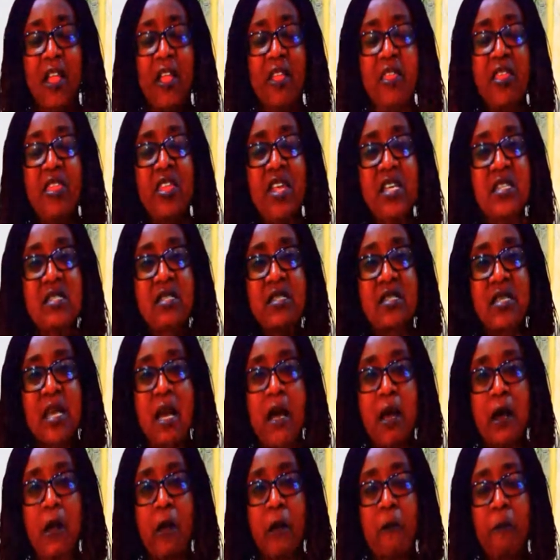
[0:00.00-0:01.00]
This
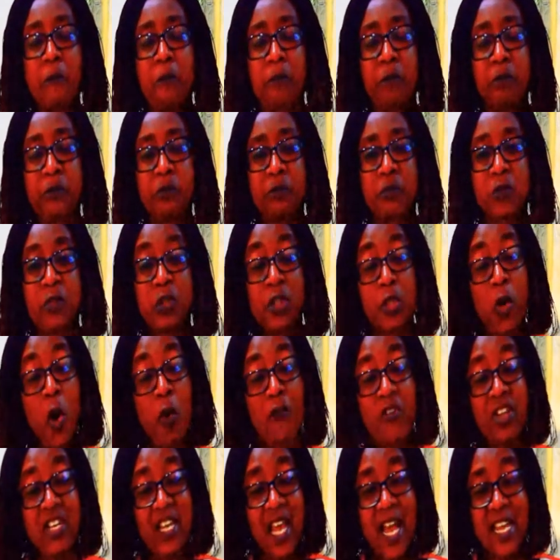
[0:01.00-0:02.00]

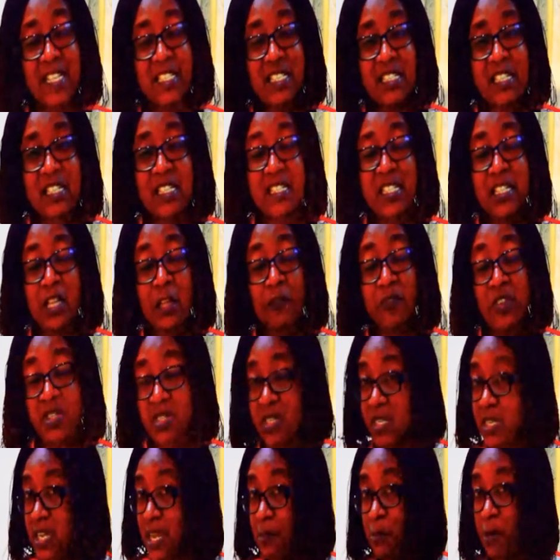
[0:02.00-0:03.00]
COVID-19 itself is
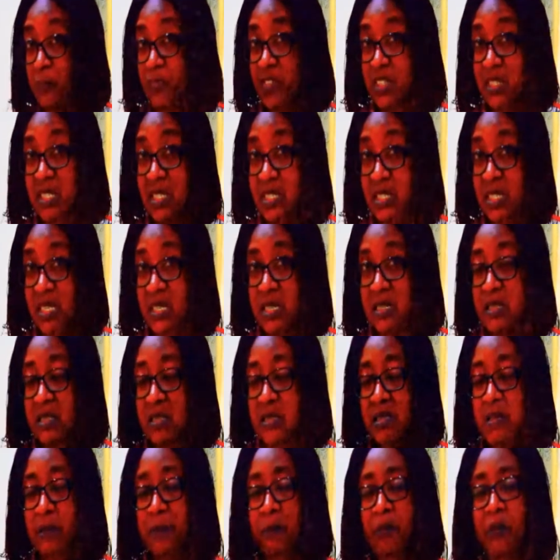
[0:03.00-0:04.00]
the name of the
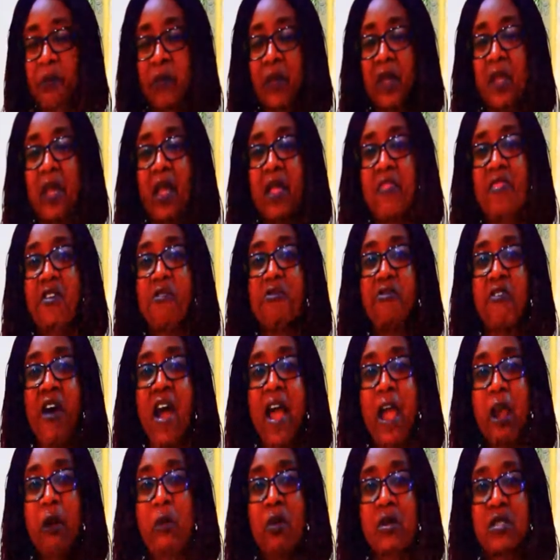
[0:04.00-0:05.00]
disease. The
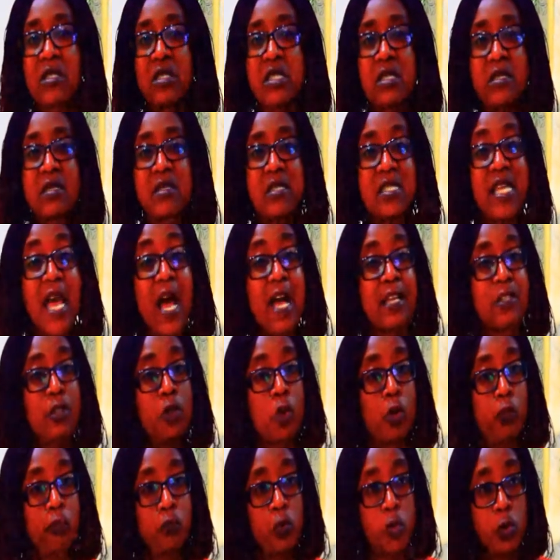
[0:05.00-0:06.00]
virus is
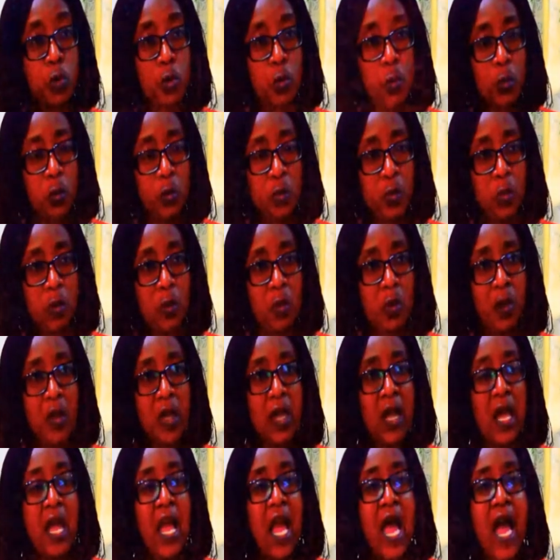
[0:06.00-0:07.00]
SARS-CoV-2.
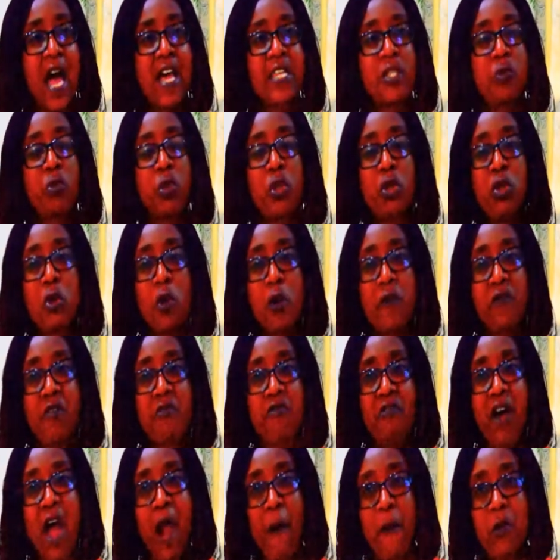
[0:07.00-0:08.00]
As we know, the
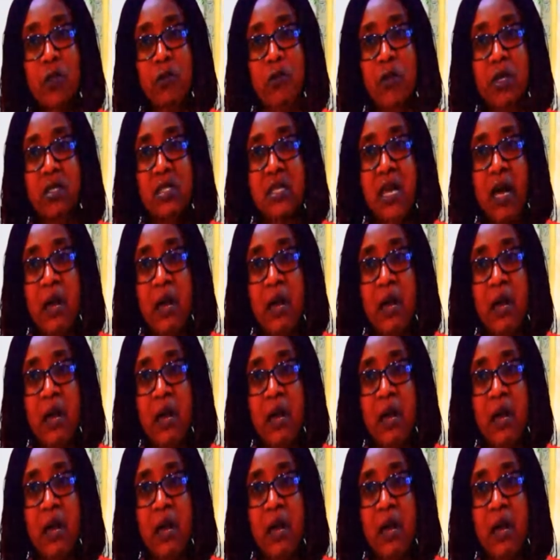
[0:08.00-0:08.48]
virus was